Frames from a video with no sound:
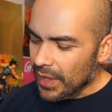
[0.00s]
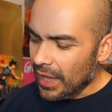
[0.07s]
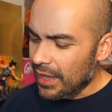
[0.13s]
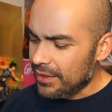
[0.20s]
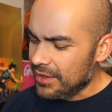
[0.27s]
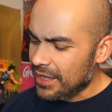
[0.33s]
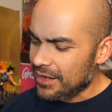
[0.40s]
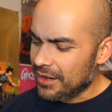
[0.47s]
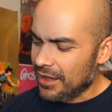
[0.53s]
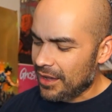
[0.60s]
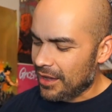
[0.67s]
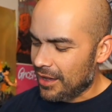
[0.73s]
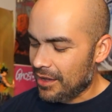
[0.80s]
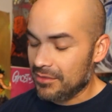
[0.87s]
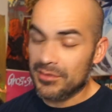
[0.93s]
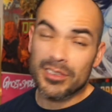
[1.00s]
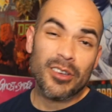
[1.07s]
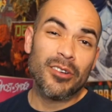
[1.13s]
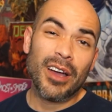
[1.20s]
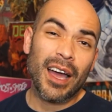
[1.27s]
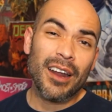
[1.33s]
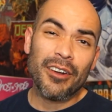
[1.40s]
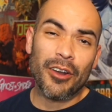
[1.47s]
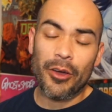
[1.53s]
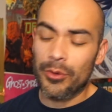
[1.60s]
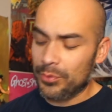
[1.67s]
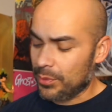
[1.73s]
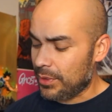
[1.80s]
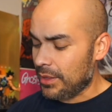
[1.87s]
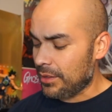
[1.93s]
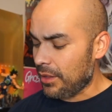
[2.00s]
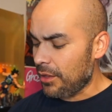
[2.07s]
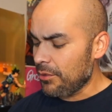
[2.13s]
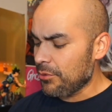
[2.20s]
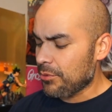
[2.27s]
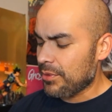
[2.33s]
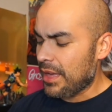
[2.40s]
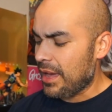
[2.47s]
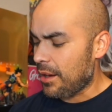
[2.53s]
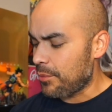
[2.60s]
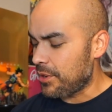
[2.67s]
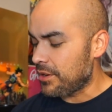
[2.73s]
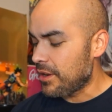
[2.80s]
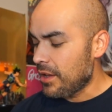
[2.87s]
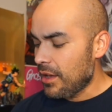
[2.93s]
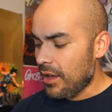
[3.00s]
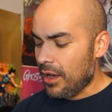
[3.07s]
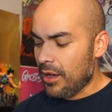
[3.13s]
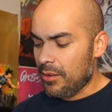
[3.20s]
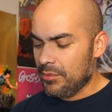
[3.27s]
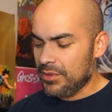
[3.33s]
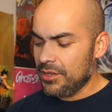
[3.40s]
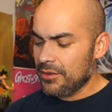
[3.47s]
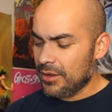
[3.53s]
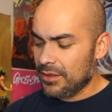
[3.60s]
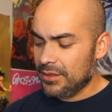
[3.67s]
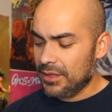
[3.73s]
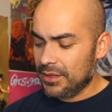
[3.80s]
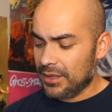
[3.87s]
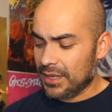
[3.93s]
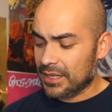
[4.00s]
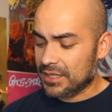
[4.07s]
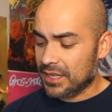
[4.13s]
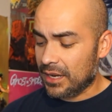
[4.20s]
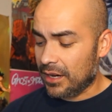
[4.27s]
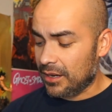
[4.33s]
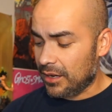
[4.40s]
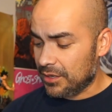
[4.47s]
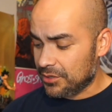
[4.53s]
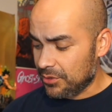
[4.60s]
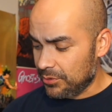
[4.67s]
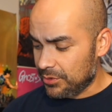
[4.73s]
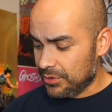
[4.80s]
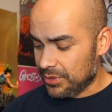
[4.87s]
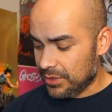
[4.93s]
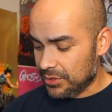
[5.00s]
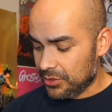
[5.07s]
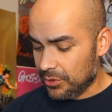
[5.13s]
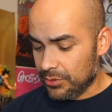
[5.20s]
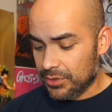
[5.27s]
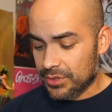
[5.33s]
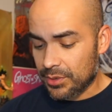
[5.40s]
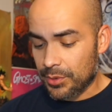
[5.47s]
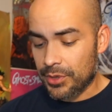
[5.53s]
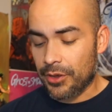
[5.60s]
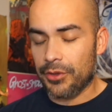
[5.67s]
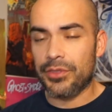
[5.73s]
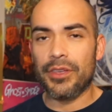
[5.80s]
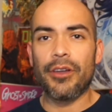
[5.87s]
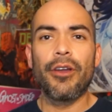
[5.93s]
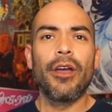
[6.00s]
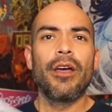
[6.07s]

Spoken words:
I don't know. Other than that, I mean, I showed you some of the art there.